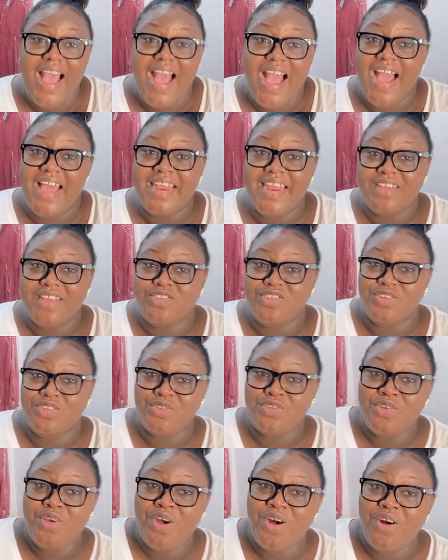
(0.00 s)
And as you
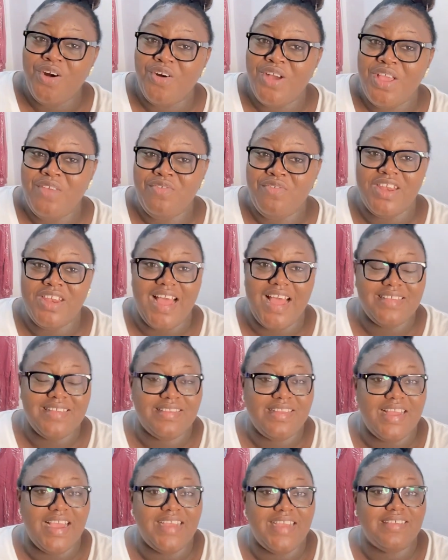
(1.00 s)
know, even
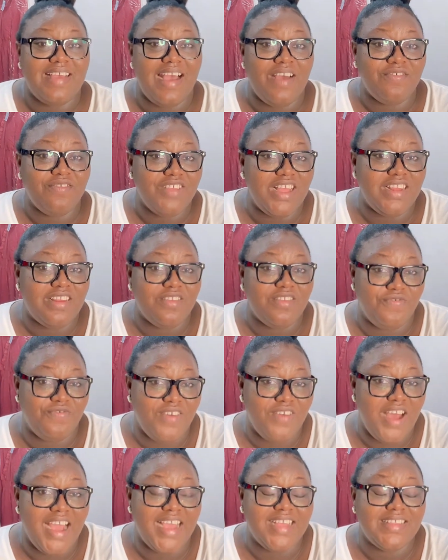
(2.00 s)
last night after the
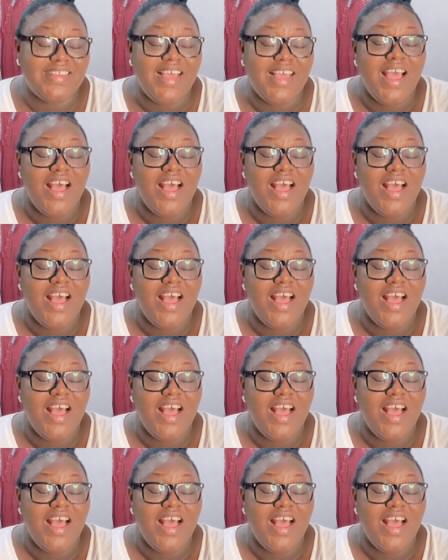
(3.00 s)
fight,